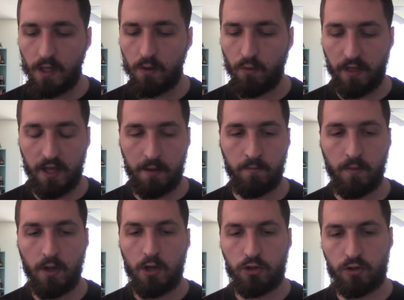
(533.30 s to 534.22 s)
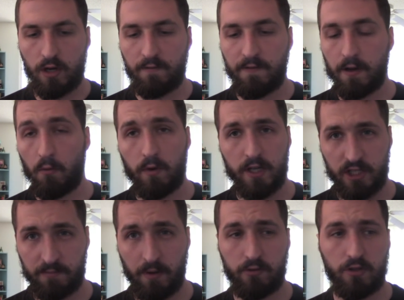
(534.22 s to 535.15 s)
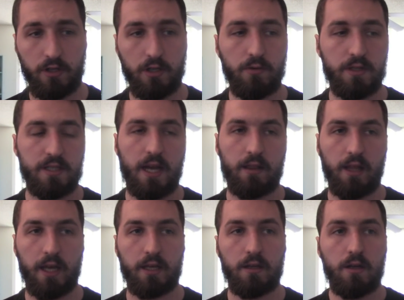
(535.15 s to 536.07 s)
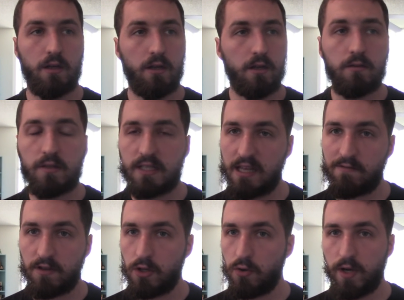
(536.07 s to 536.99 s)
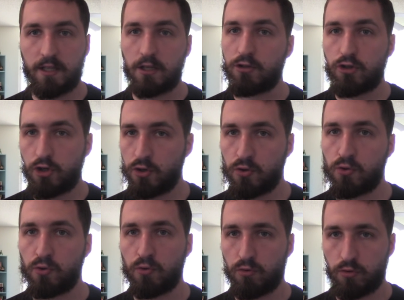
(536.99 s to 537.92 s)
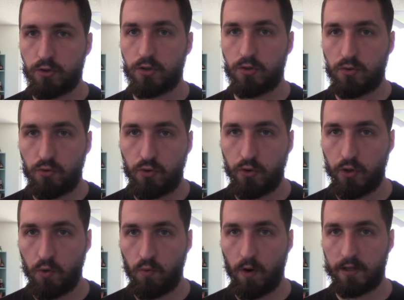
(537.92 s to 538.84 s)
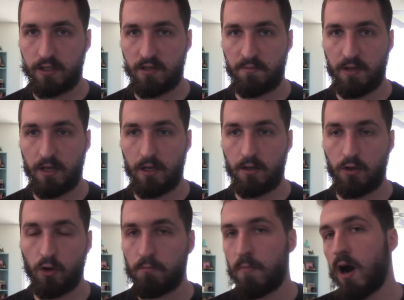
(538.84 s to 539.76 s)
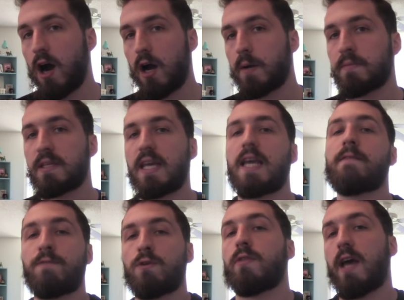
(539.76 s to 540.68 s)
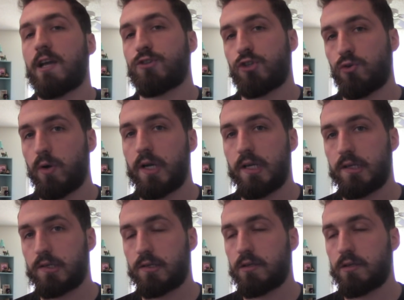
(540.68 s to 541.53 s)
with him trying to figure out what he's supposed to do is that, like, Steven, you get to choose who you want to be. Your mom gave you that choice.